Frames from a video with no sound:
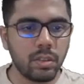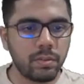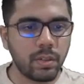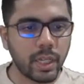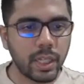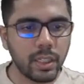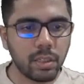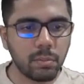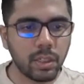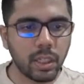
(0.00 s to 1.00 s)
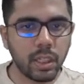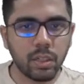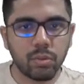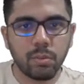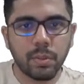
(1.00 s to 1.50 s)
For any number a
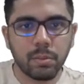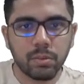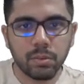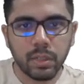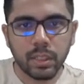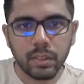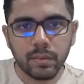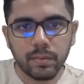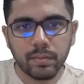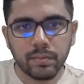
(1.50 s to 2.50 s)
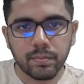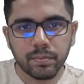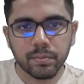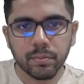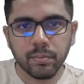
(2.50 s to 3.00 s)
co-prime to n,
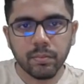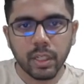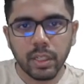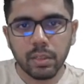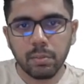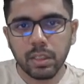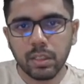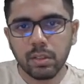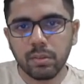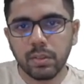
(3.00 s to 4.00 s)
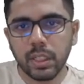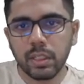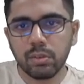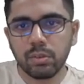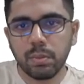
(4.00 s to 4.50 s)
remainder of a to
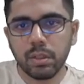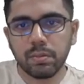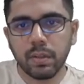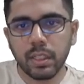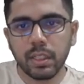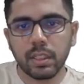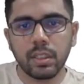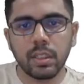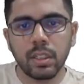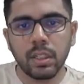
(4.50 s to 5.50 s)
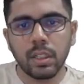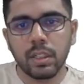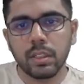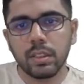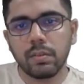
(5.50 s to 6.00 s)
the power phi n
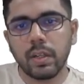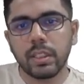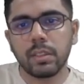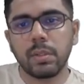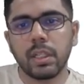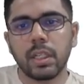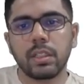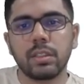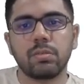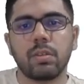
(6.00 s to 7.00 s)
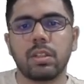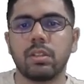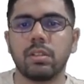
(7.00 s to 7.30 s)
divided by n is 1.